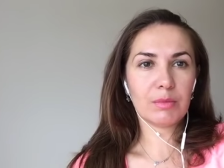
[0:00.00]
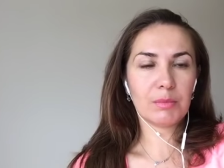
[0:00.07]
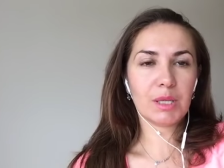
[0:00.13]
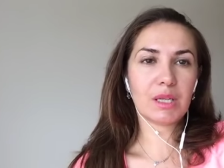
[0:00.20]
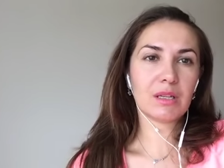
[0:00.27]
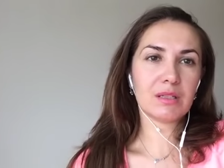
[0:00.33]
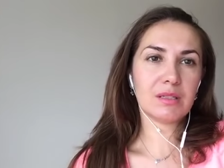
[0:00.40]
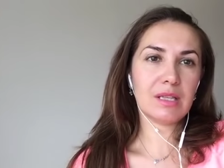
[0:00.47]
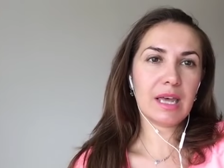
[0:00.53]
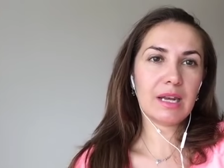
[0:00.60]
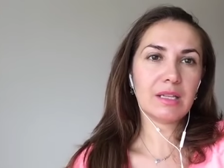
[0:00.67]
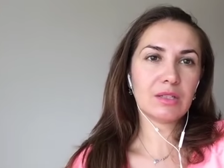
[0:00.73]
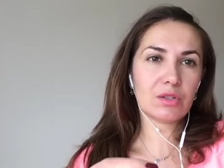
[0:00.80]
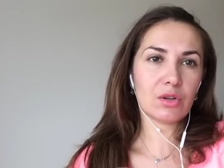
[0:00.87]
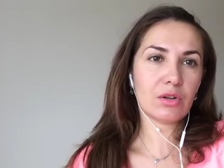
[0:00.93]
Because that
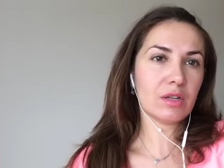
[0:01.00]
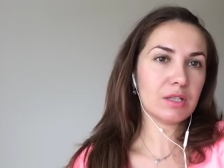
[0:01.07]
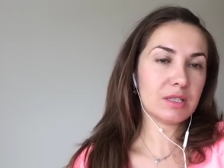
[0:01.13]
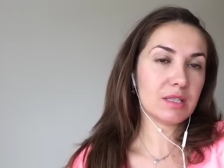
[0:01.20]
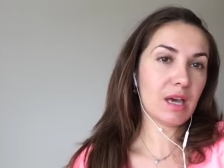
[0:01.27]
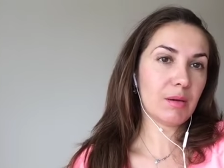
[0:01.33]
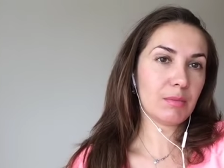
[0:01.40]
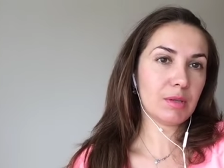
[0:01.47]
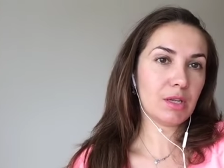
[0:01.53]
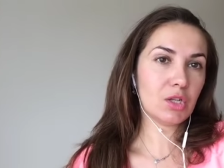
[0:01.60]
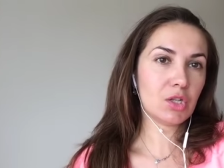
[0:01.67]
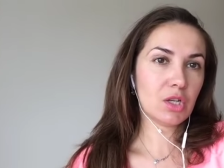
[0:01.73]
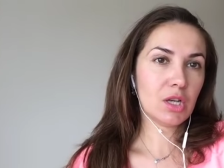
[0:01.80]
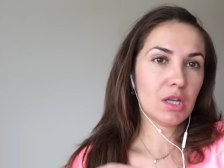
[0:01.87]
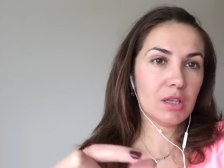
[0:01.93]
is going to establish